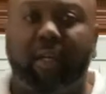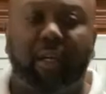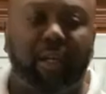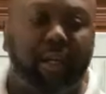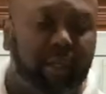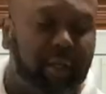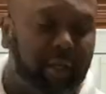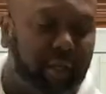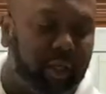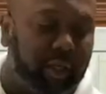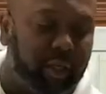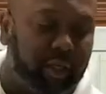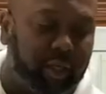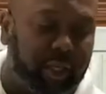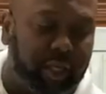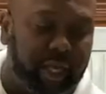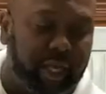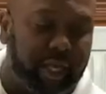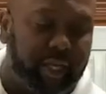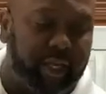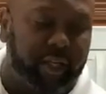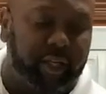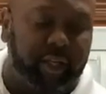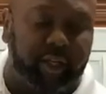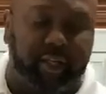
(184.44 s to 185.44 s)

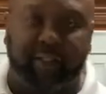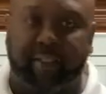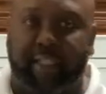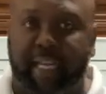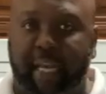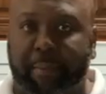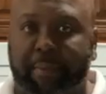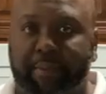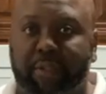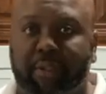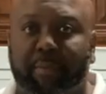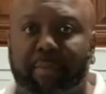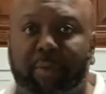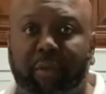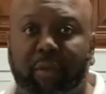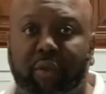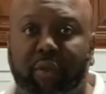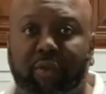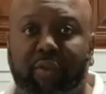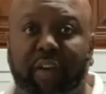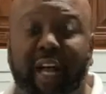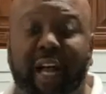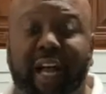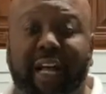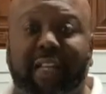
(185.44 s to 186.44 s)
a tablespoon of
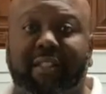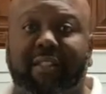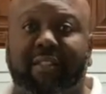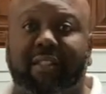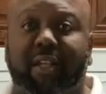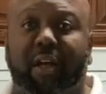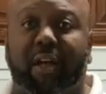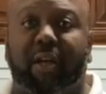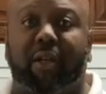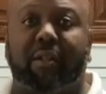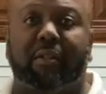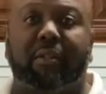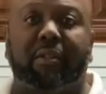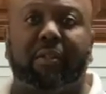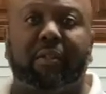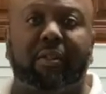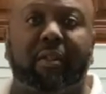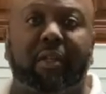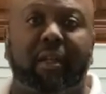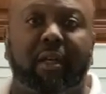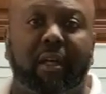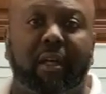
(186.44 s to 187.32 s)
hot sauce,